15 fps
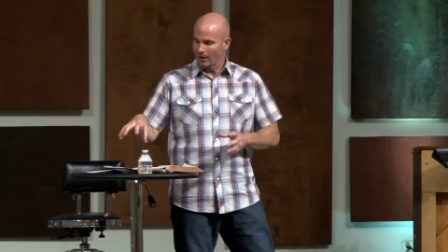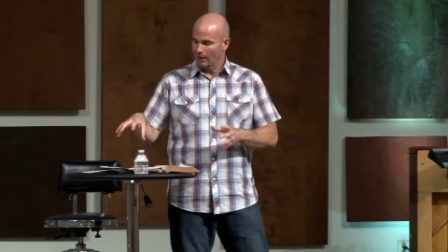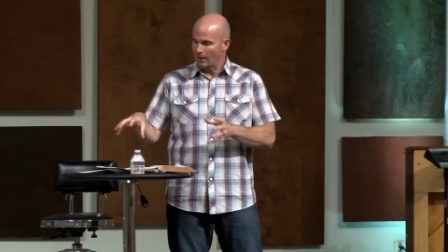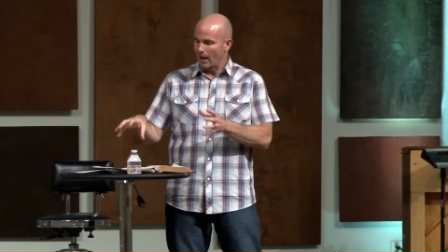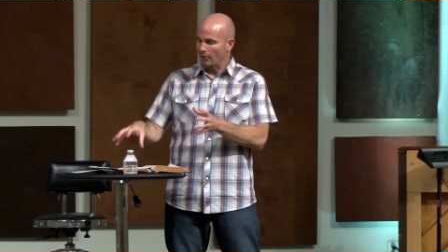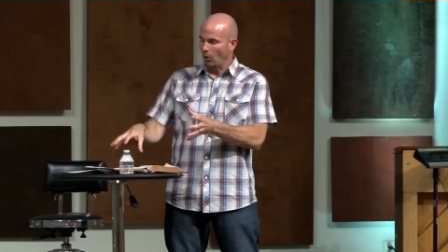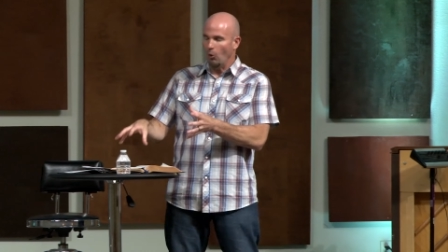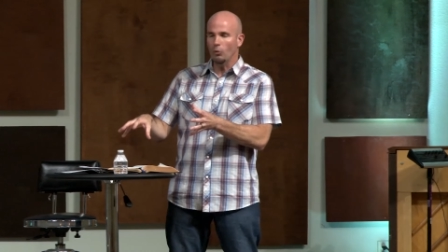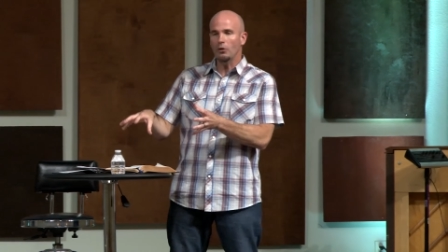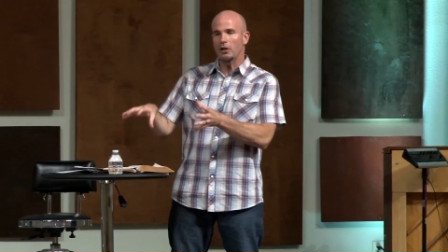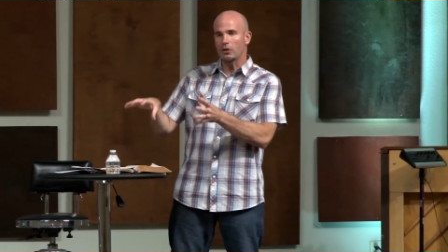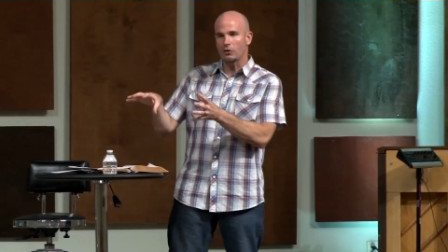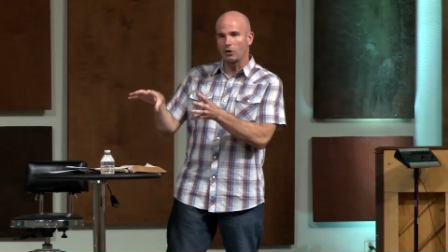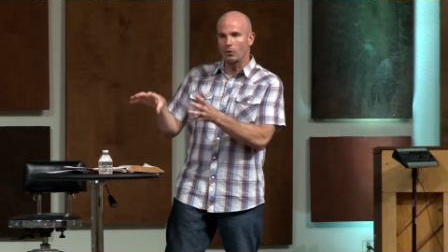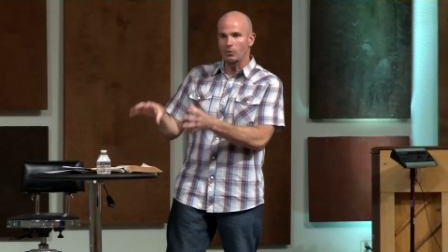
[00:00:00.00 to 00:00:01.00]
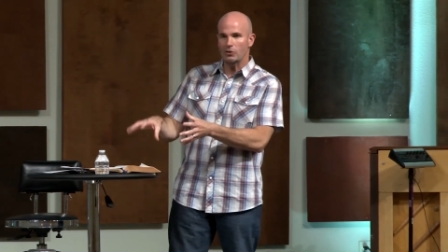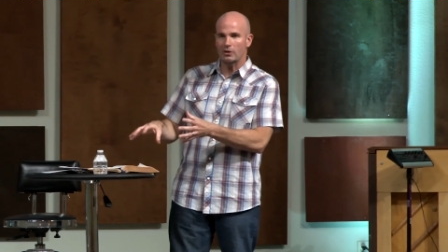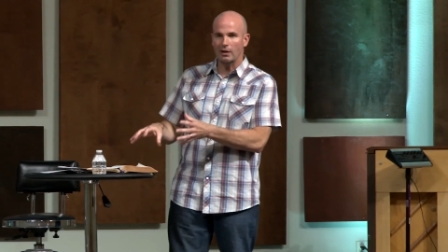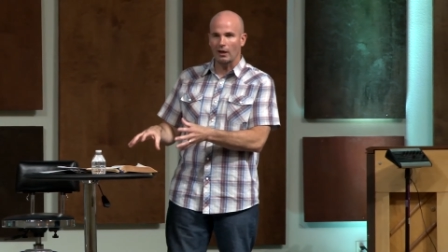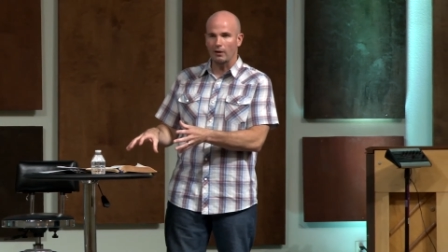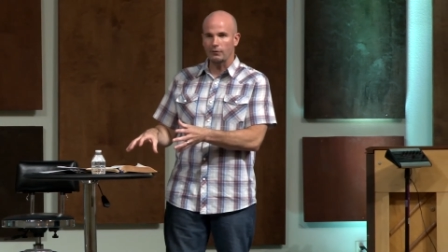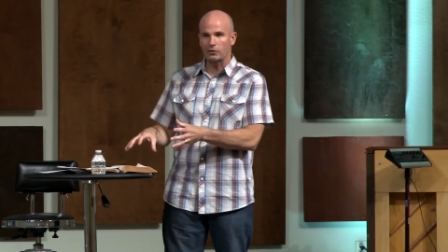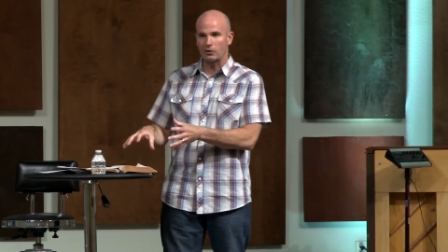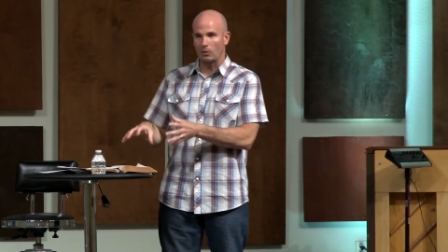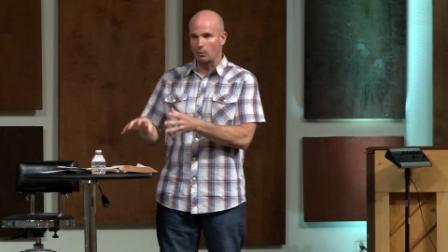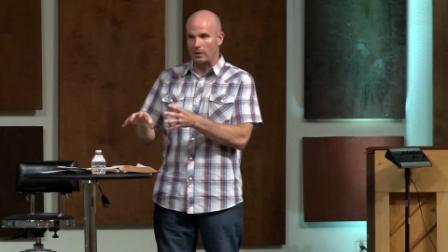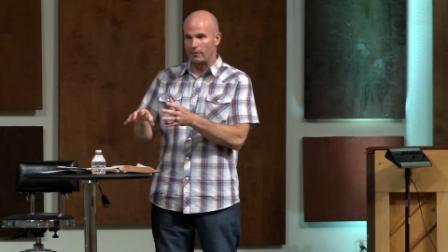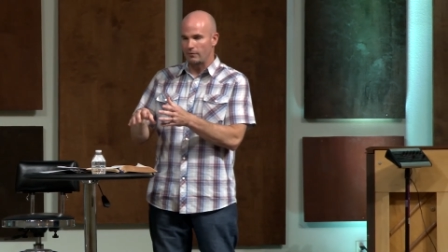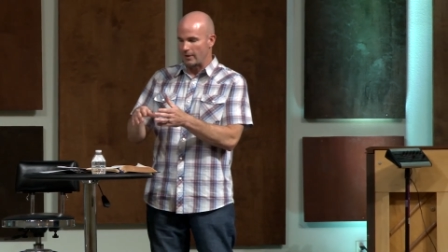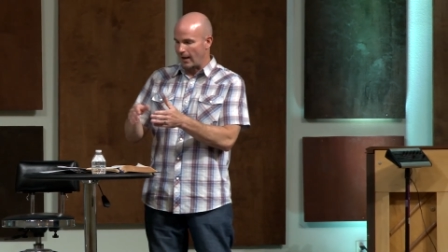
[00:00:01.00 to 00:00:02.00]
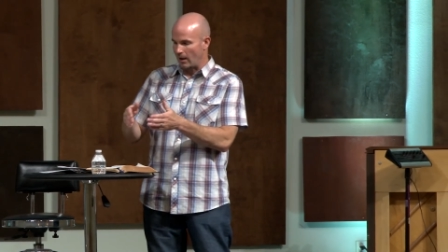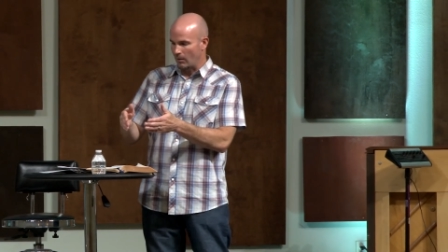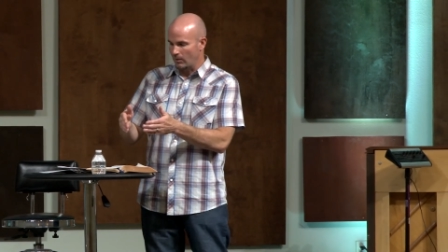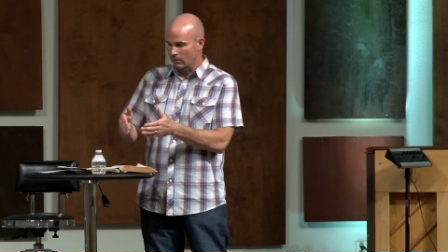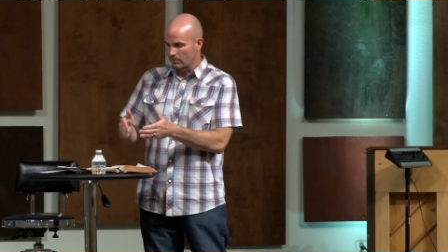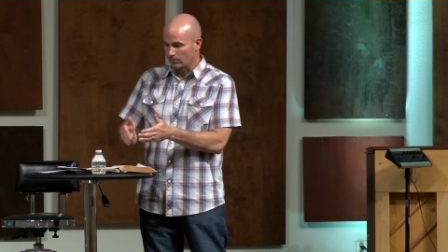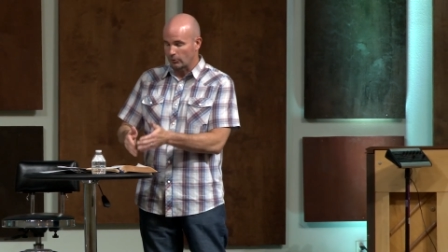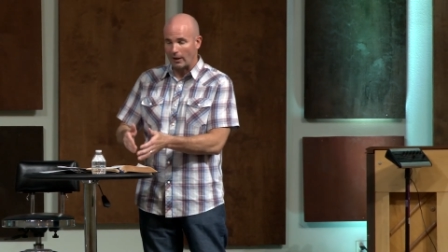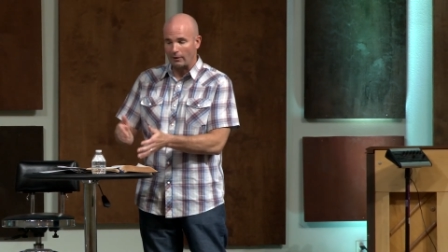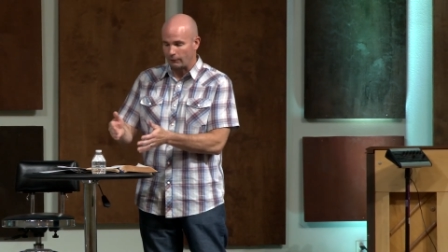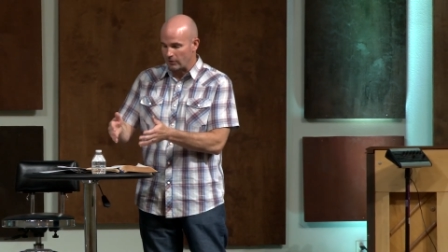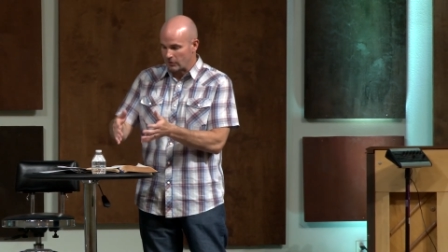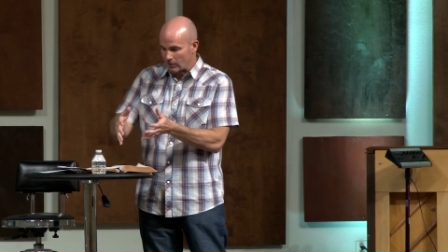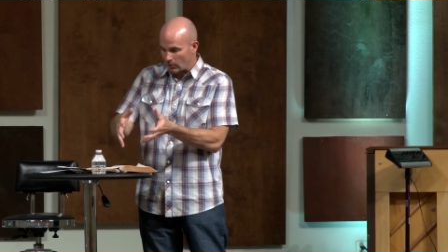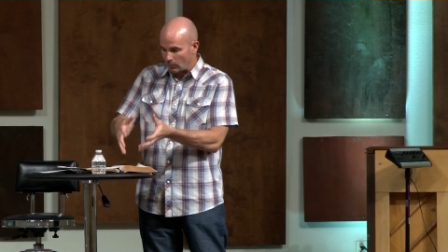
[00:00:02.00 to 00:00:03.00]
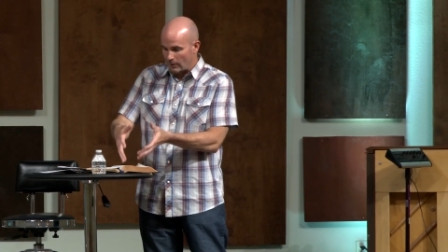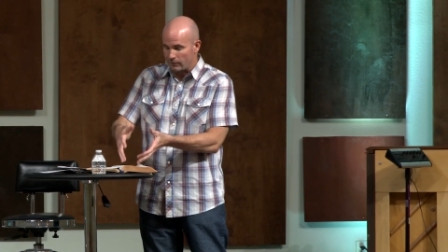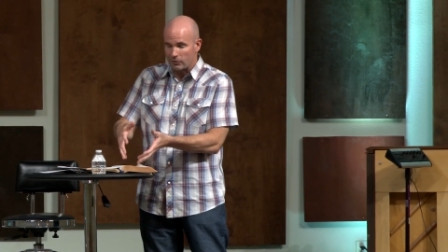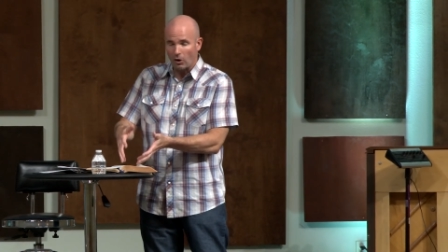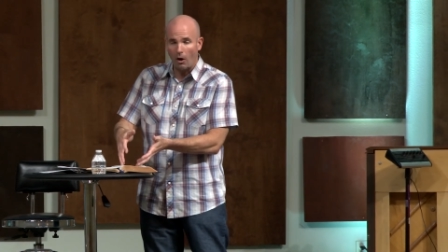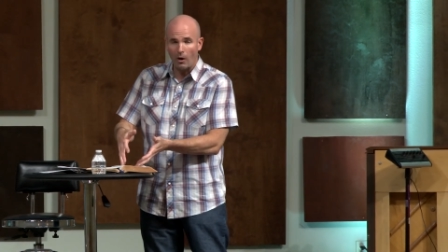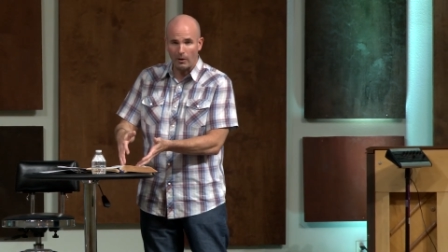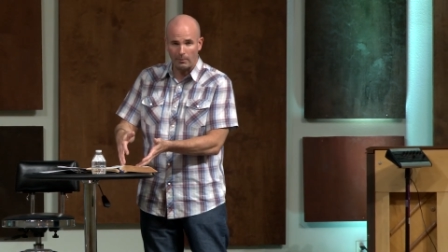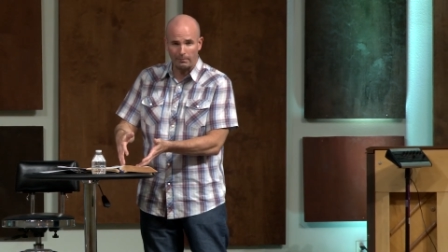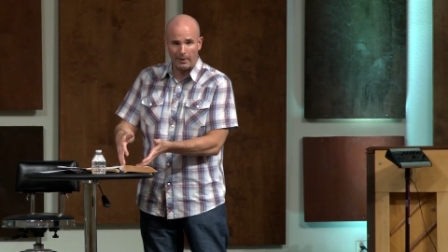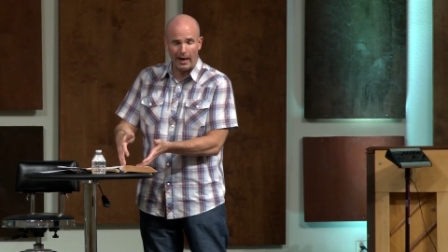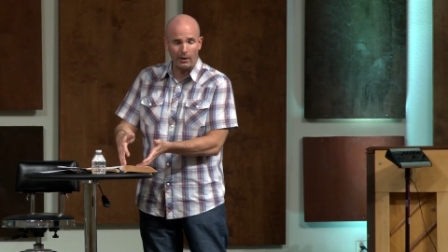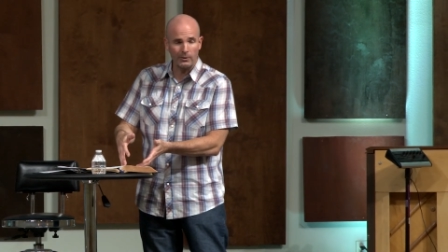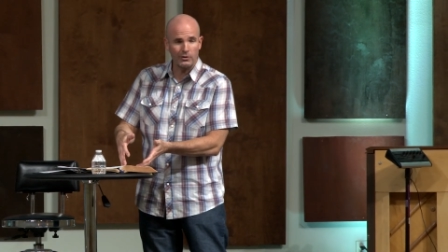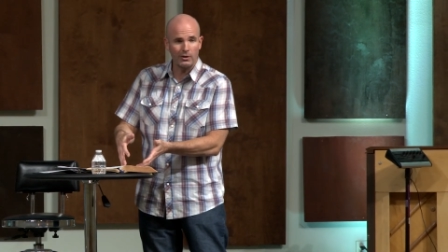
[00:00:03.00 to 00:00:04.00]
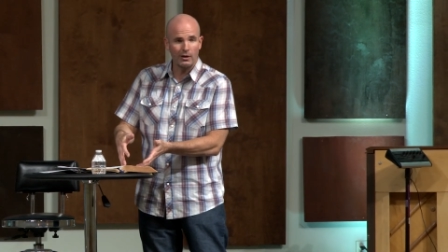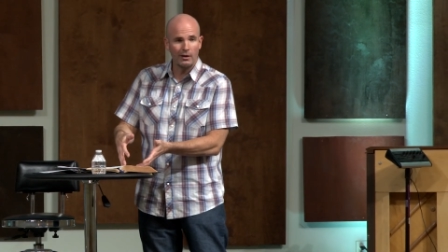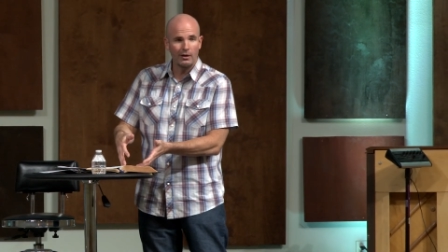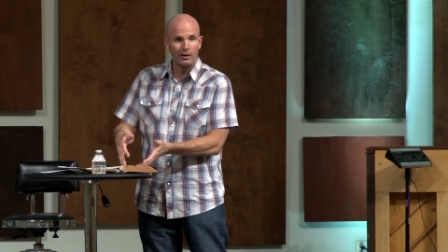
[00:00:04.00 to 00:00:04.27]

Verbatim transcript: not only those gifts that we've now prefaced and we've taught about,